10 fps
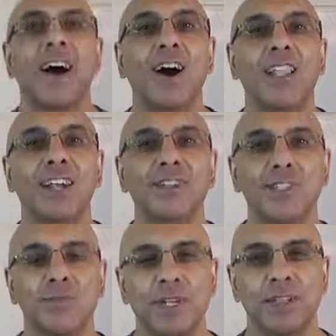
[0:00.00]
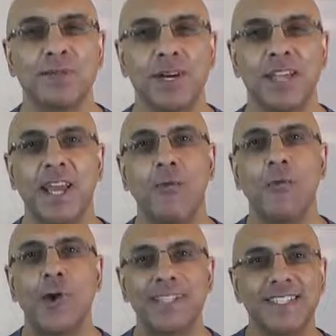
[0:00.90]
Hi there, it's Umesh Damani here
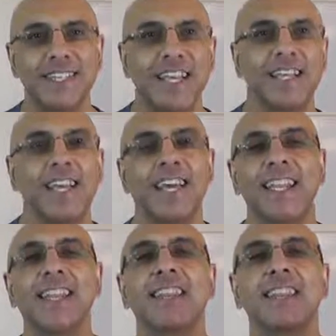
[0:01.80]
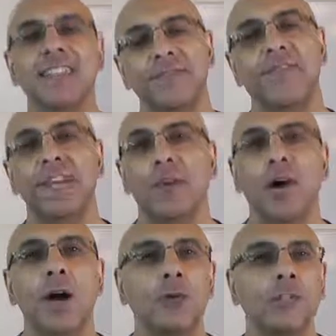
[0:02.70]
once again, and in this video
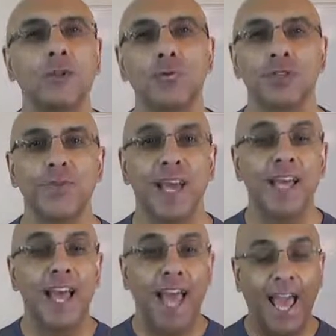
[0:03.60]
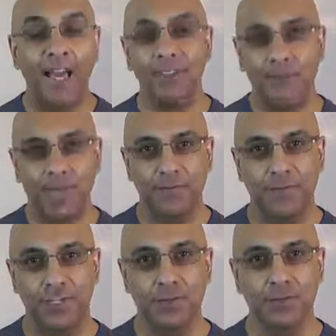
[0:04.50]
I want to talk to you about how to
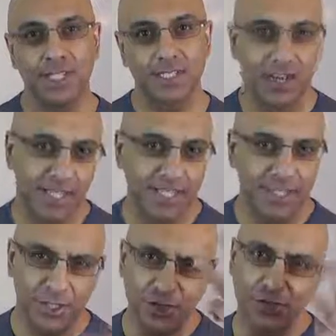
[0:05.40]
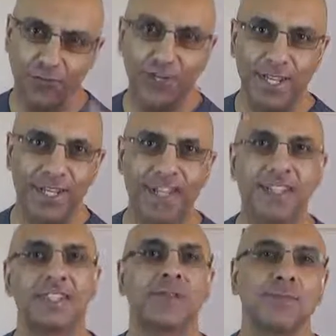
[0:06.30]
manifest your desires in just three
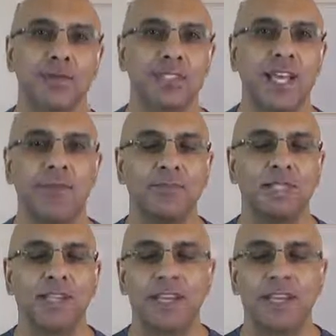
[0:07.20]
simple steps.